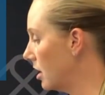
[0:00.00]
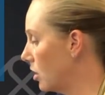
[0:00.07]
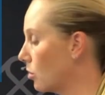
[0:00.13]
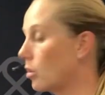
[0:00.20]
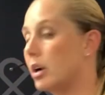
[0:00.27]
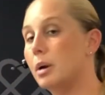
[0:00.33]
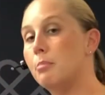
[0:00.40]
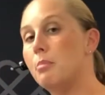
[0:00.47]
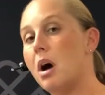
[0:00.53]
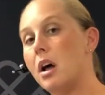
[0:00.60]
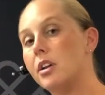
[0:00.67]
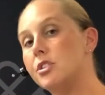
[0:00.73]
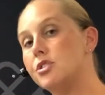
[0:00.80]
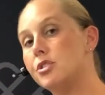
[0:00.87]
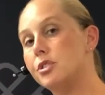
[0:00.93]
We're going to
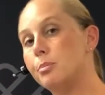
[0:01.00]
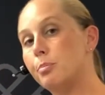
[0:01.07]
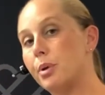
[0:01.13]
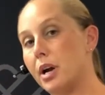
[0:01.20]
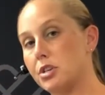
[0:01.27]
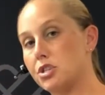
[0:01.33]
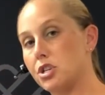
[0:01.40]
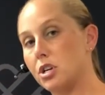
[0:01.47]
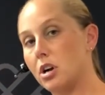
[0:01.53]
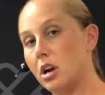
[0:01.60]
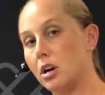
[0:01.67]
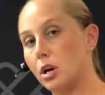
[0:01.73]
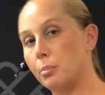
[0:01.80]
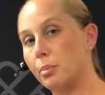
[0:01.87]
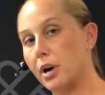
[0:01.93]
monitor the pressure on
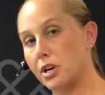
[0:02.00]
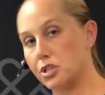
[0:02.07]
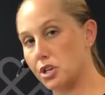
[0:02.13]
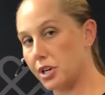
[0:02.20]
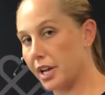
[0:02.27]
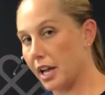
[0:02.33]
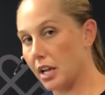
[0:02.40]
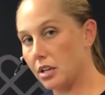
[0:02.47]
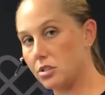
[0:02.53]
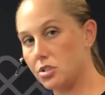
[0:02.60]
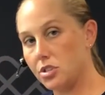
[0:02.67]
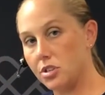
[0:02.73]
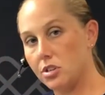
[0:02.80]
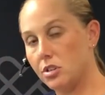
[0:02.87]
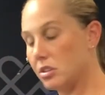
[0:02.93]
our pressure gauge.
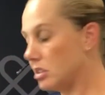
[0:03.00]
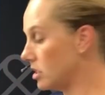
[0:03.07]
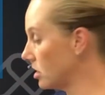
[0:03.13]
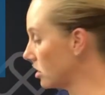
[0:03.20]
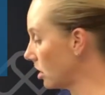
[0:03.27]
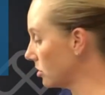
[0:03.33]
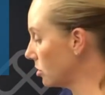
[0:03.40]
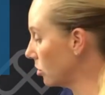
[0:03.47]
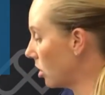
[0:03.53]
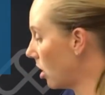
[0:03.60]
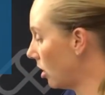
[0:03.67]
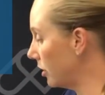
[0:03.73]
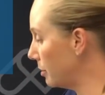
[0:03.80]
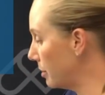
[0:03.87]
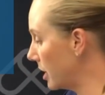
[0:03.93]
This is also
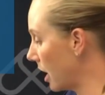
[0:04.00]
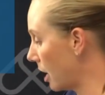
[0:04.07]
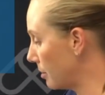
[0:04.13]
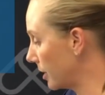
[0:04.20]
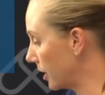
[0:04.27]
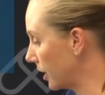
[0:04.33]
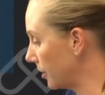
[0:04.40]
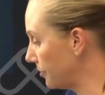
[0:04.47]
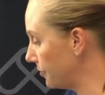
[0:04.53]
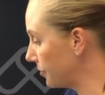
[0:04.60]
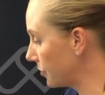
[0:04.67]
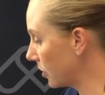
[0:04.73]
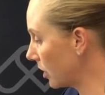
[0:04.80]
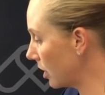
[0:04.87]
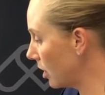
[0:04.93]
called the manometer.
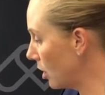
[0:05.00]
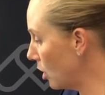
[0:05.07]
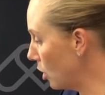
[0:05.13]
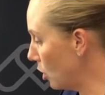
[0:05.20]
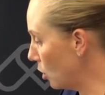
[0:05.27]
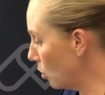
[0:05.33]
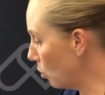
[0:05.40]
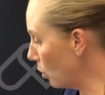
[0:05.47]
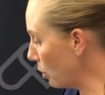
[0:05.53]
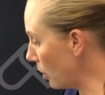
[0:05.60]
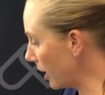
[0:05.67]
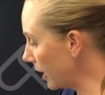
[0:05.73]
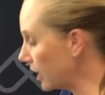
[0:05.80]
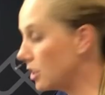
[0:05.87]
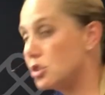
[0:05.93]
We want
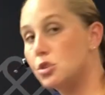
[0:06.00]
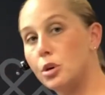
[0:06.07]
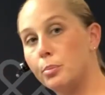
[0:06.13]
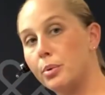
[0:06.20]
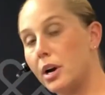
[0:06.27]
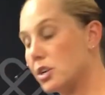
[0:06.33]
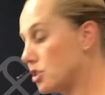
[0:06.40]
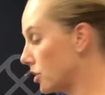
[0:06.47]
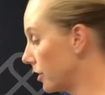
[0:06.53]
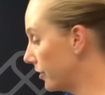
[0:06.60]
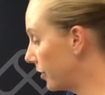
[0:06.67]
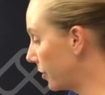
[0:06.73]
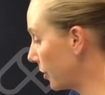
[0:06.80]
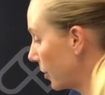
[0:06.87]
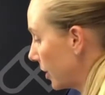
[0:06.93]
to get to a pressure of
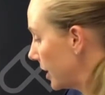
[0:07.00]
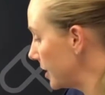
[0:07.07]
30